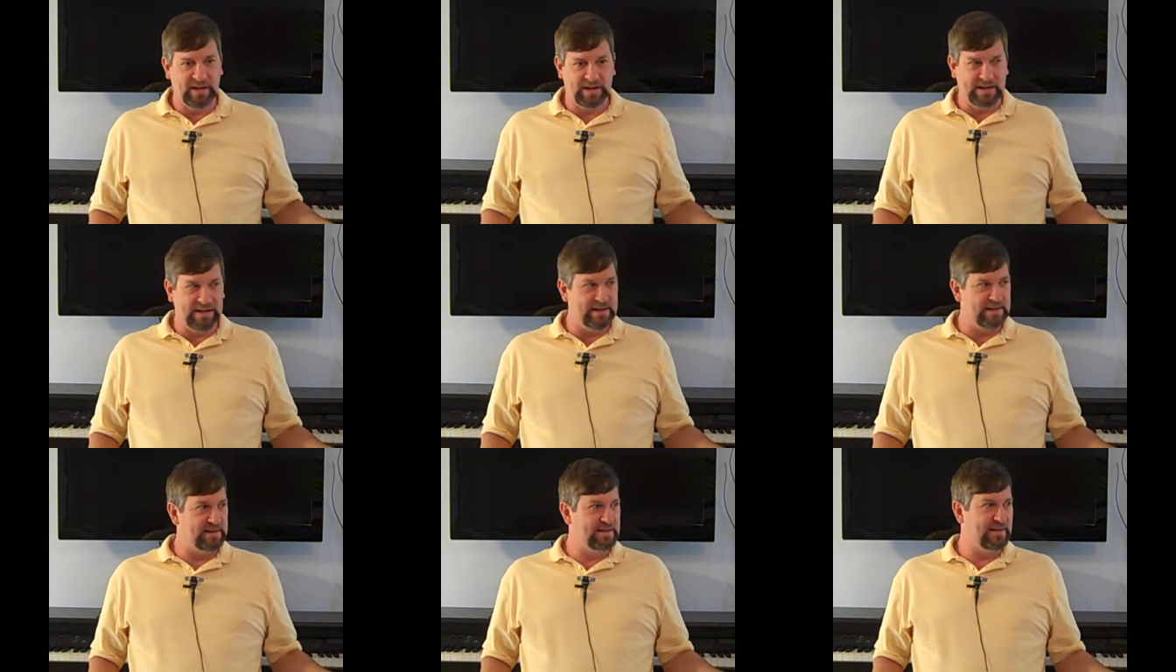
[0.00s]

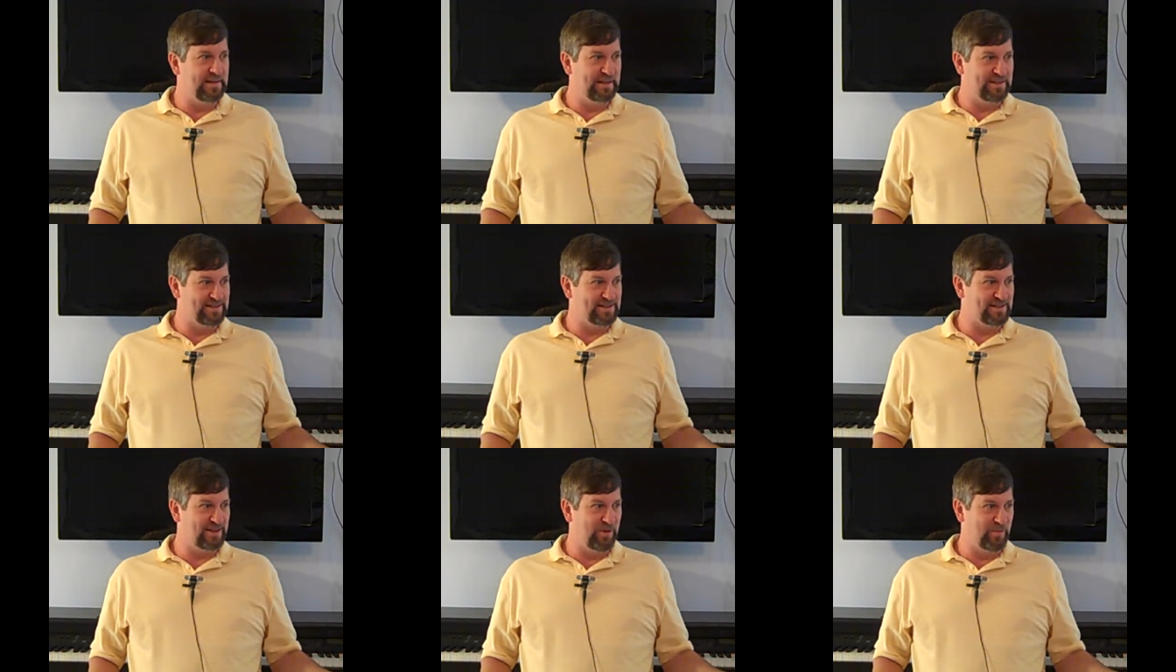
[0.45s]
He didn't
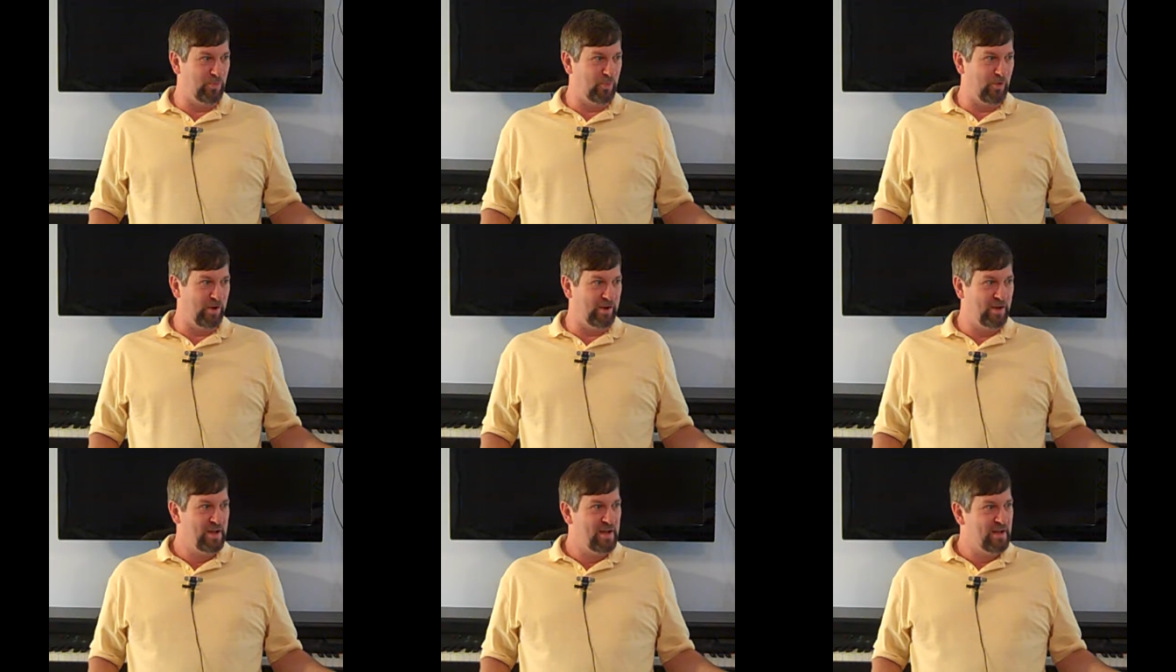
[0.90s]
need
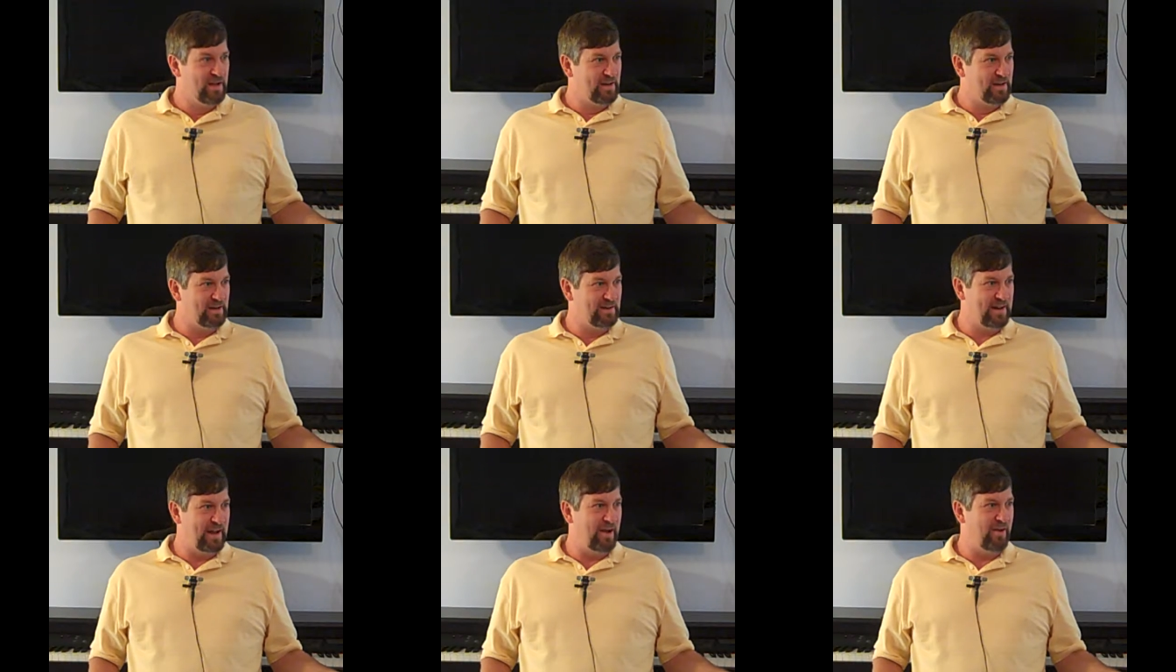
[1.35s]
someone
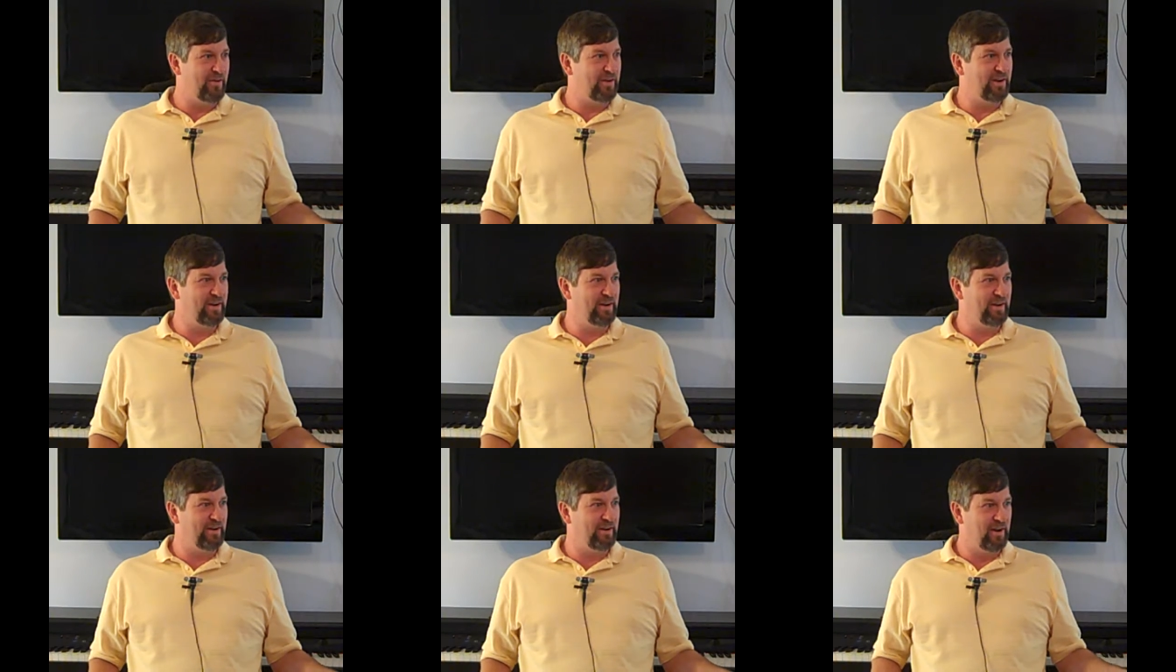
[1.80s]

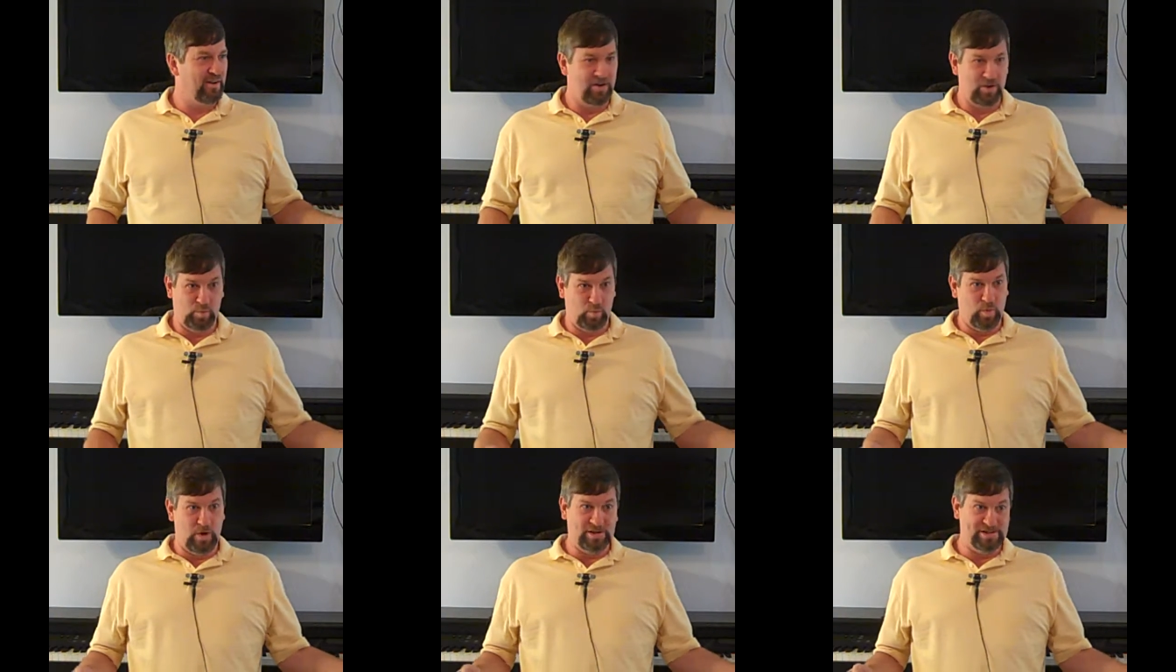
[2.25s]
down here.
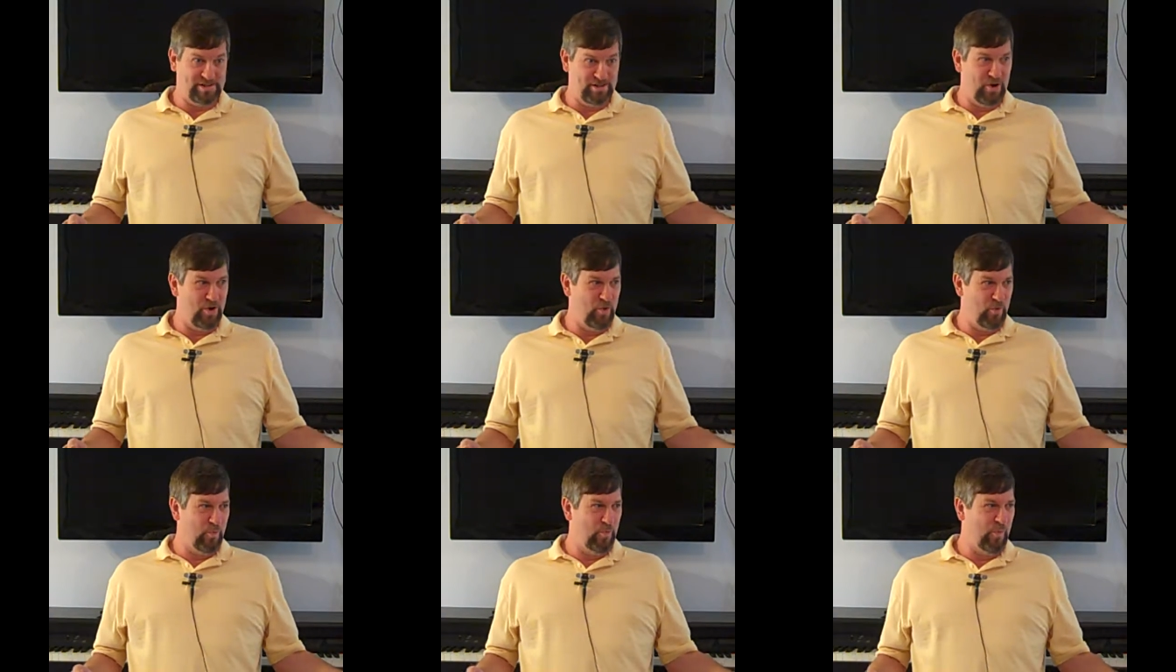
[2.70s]
There was
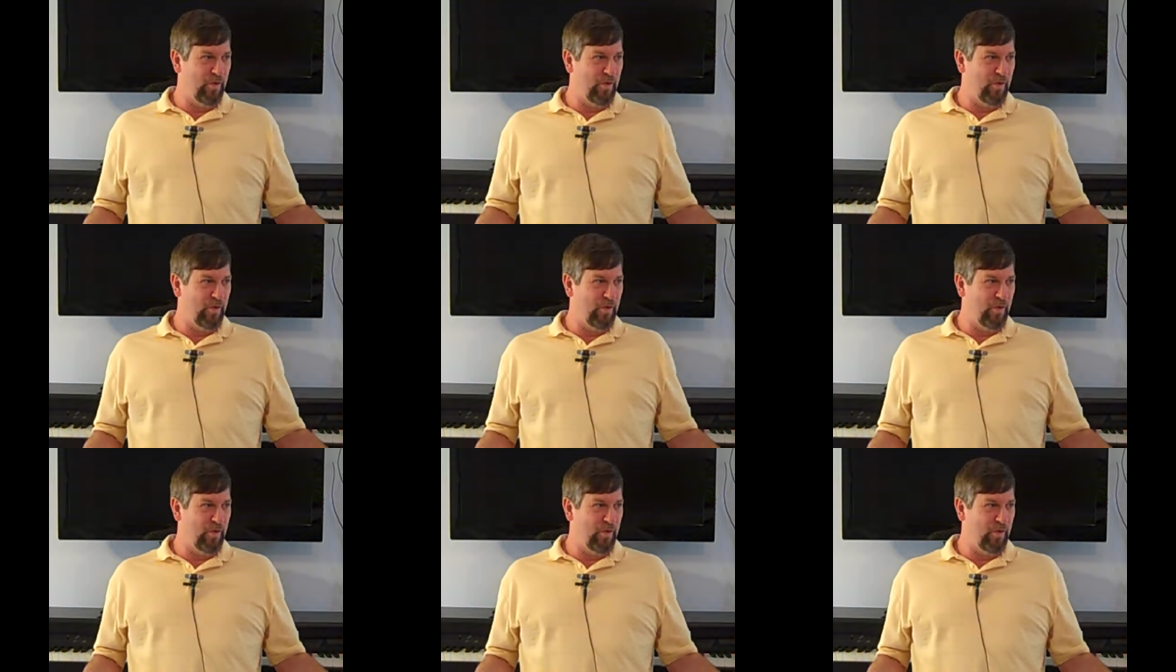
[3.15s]
no